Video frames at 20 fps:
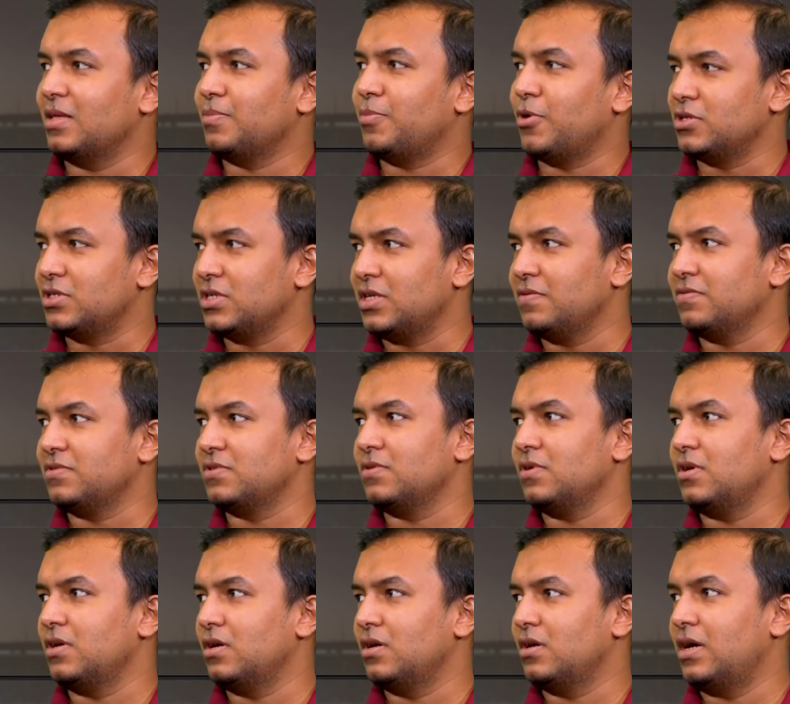the positives
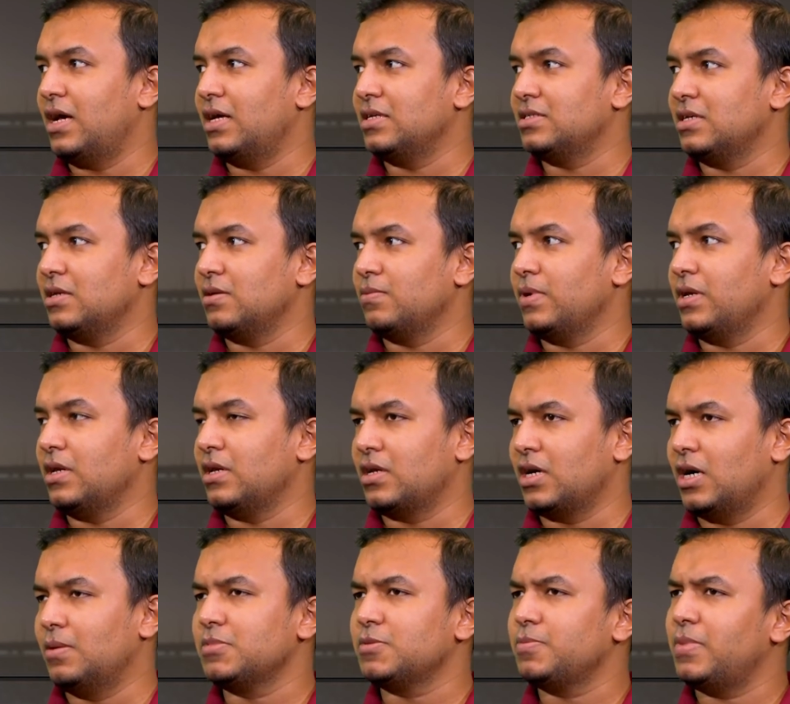as in when it
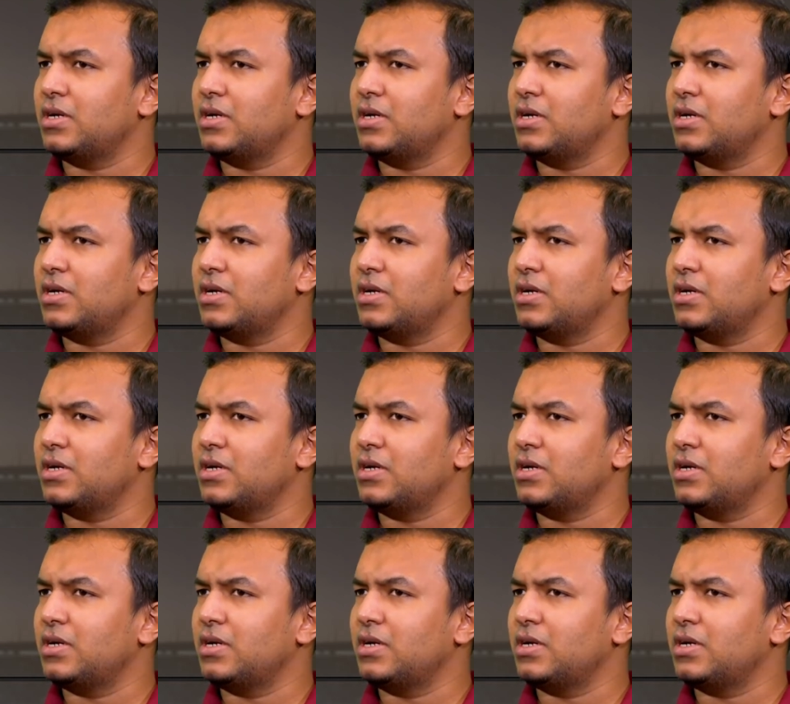comes.